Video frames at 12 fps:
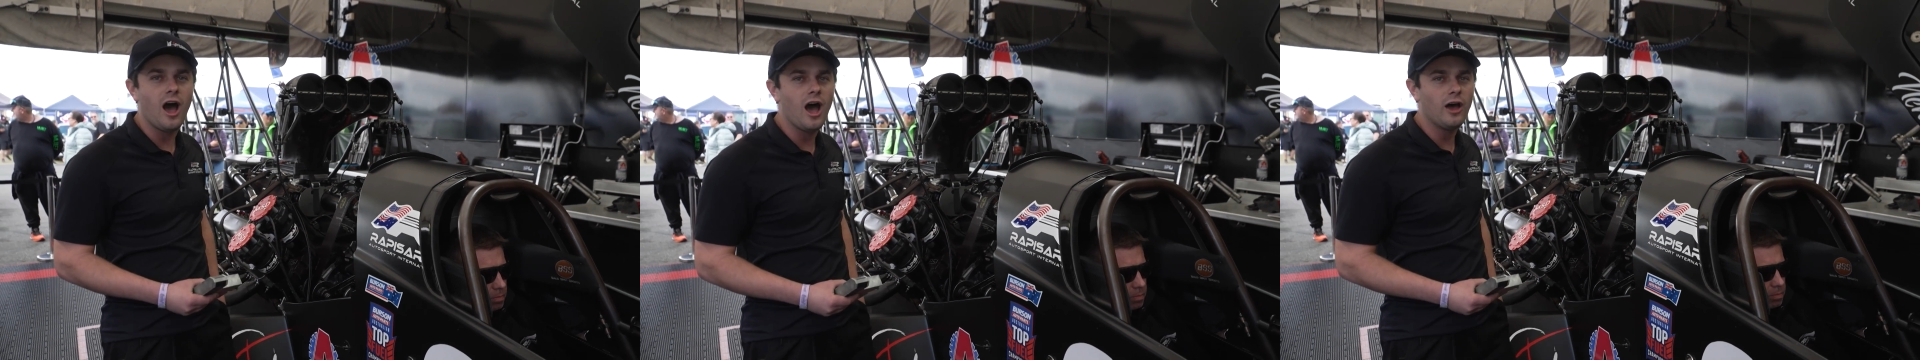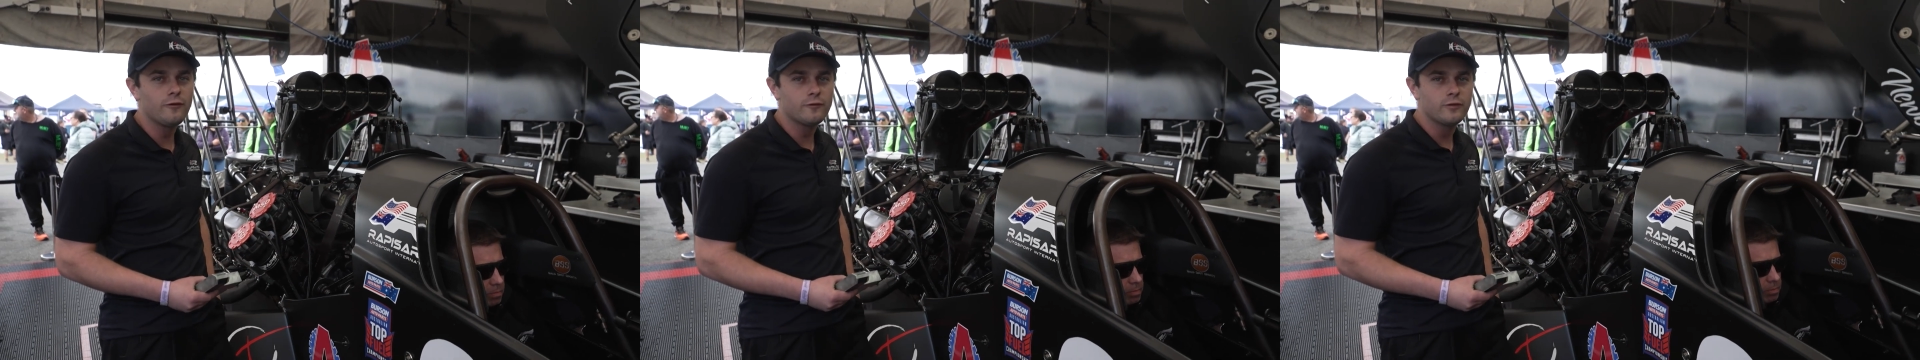
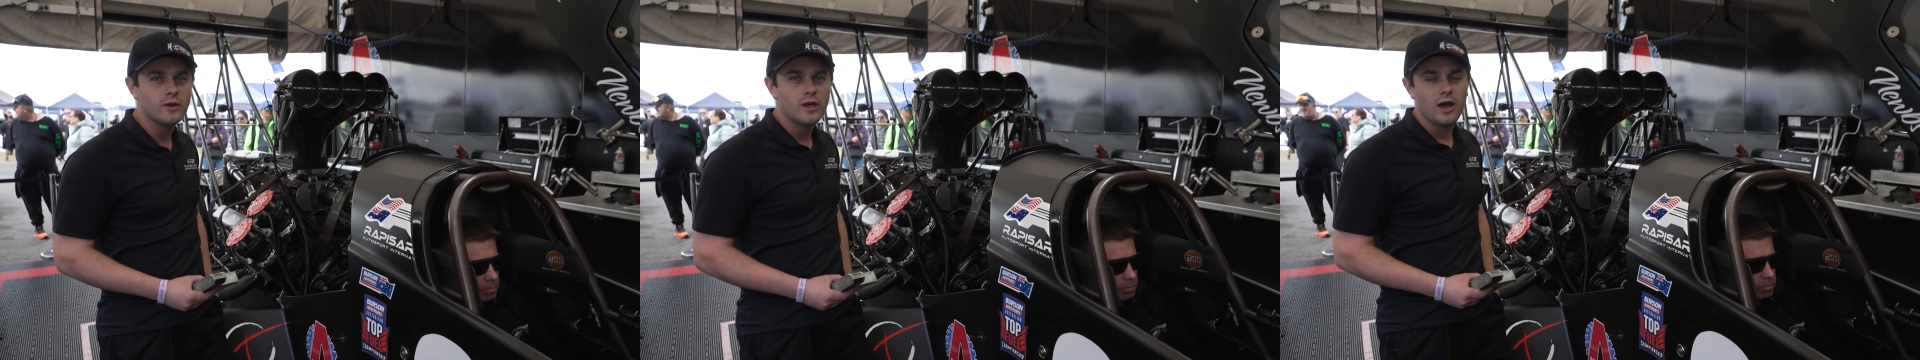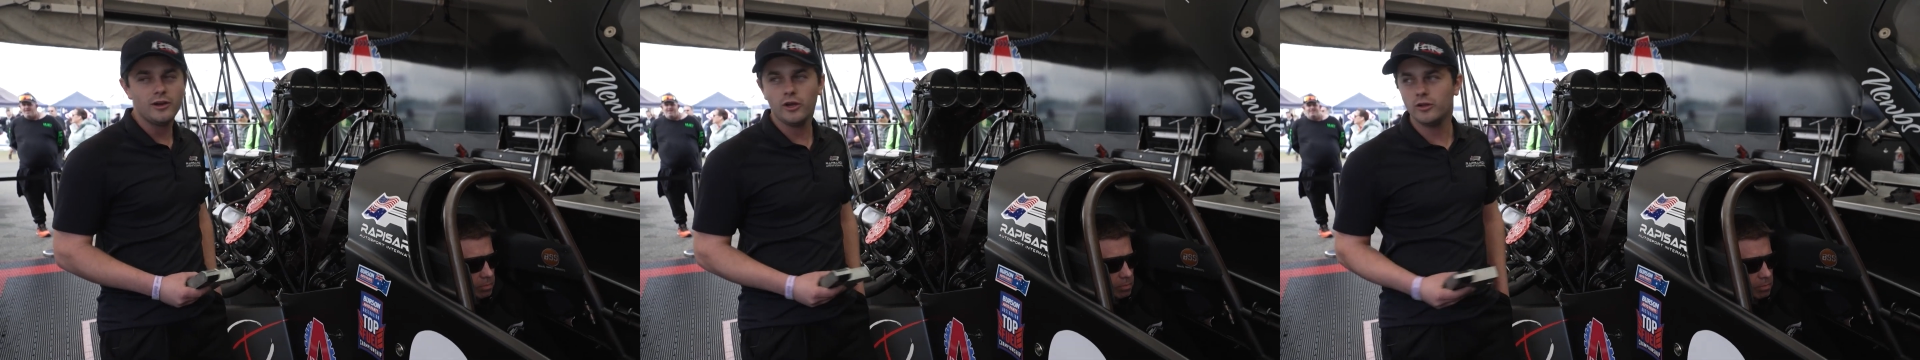half
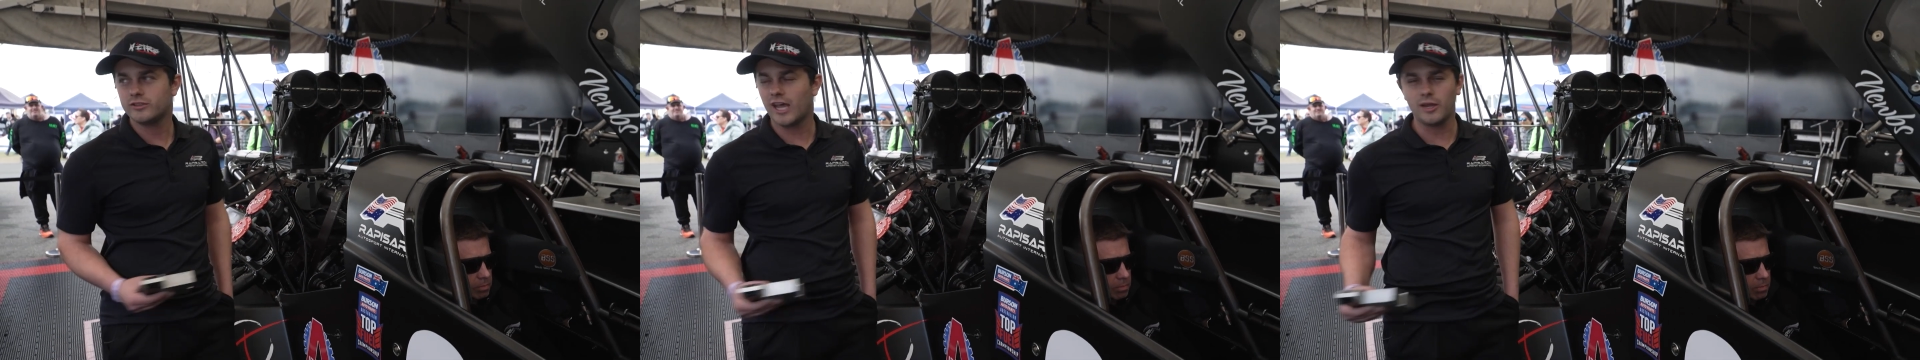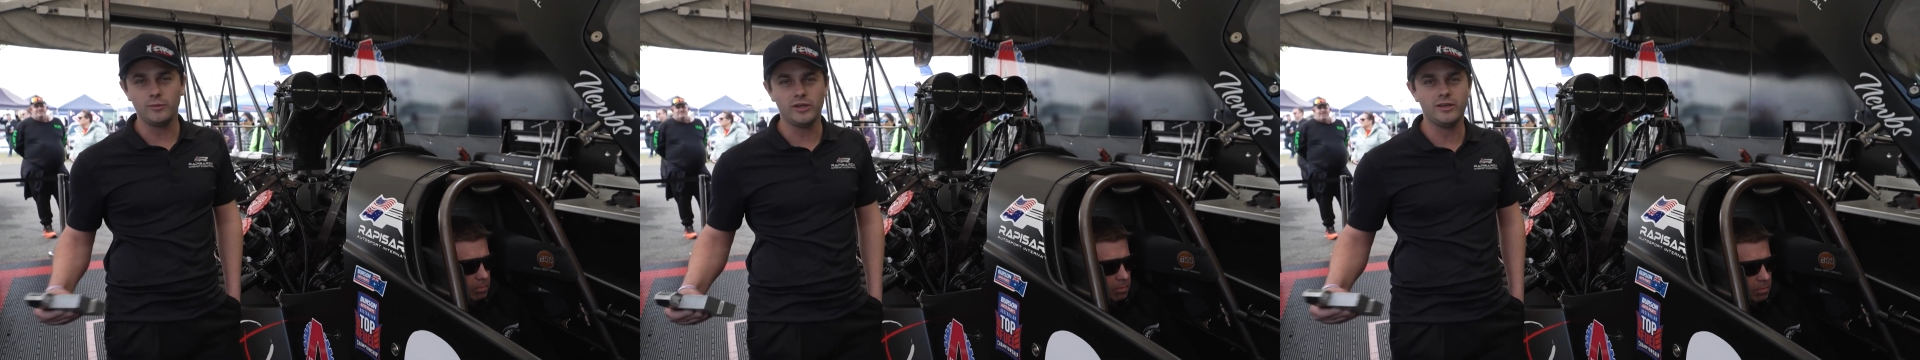I know
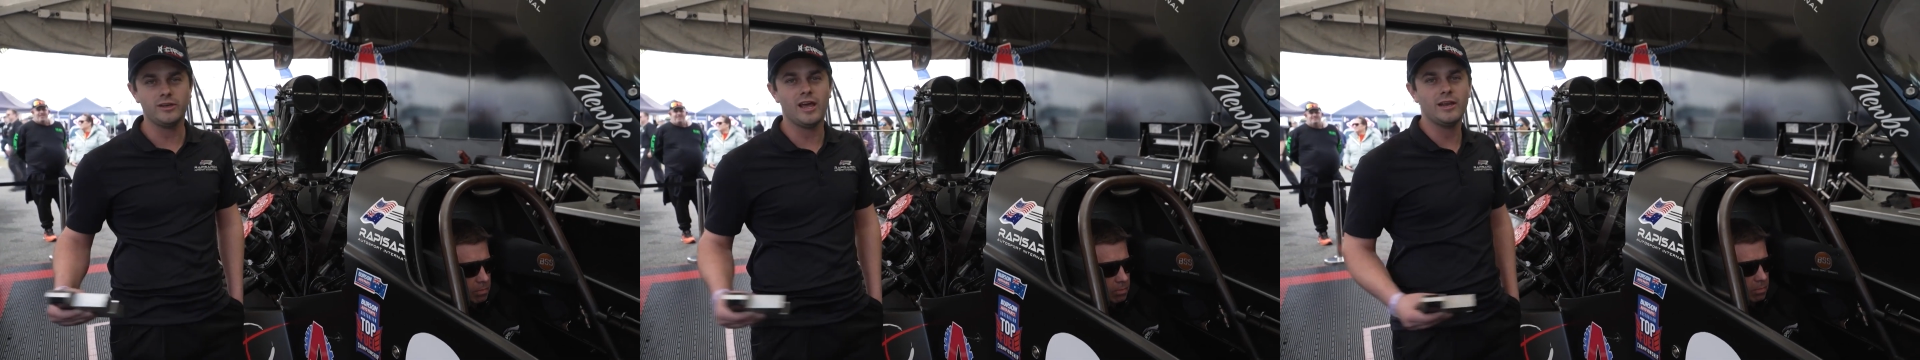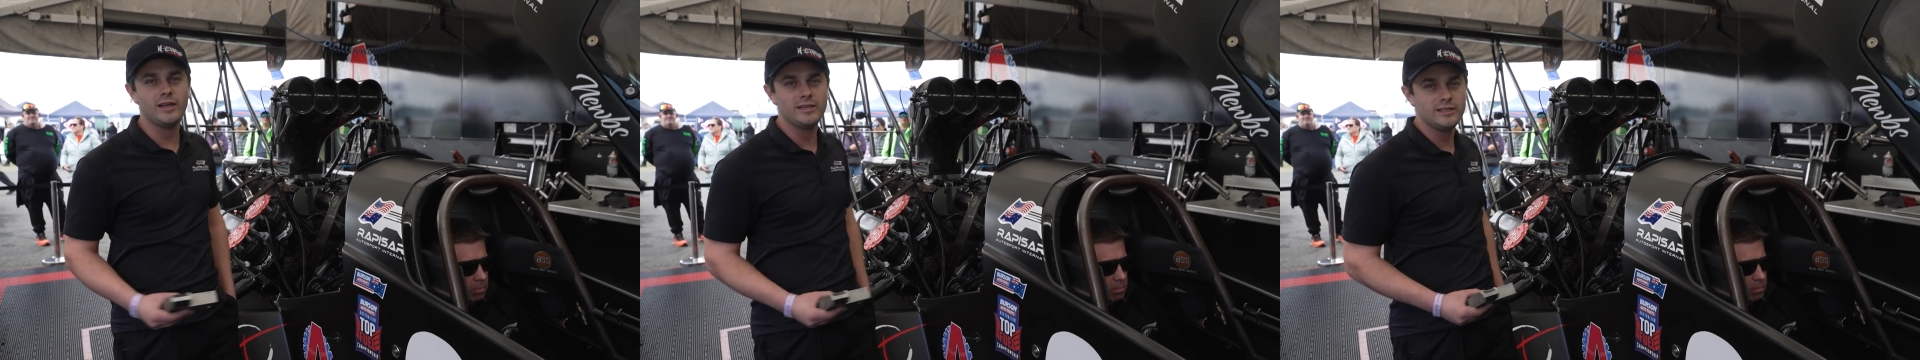Damien
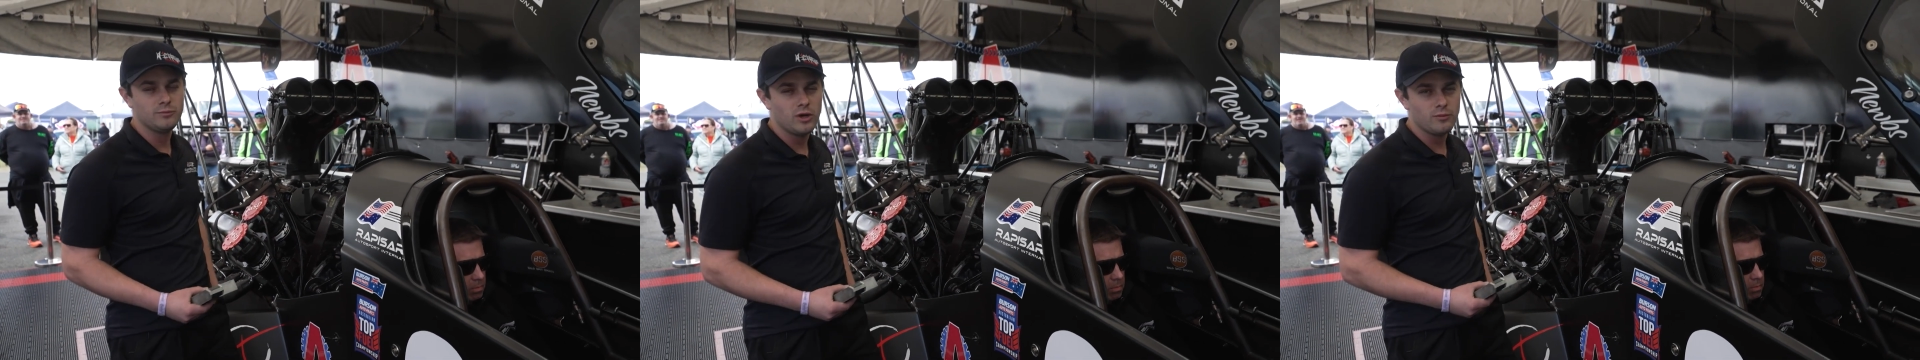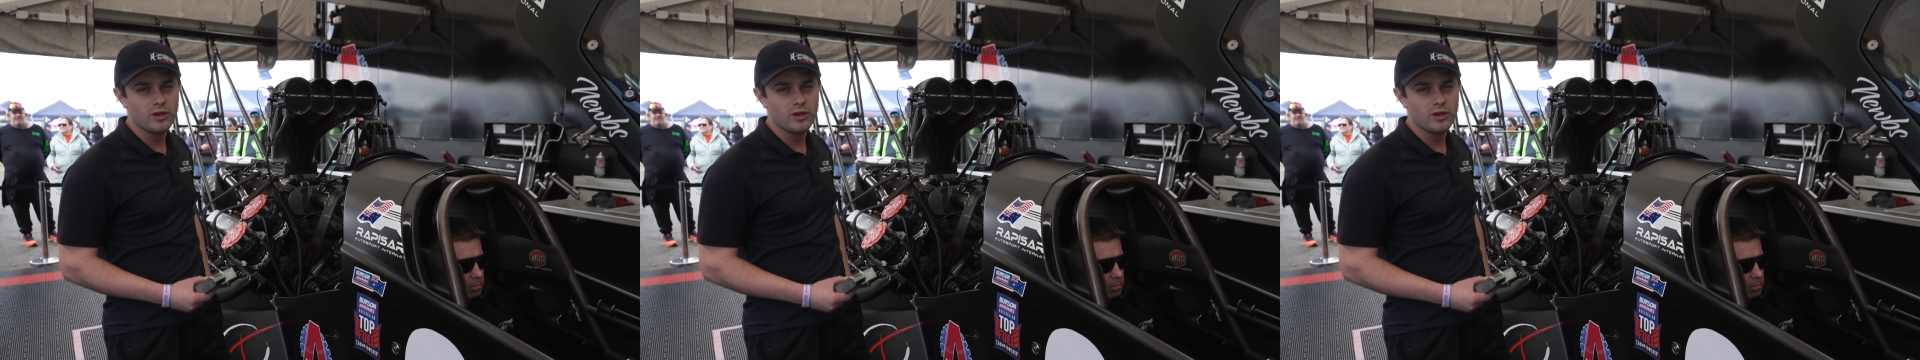and in my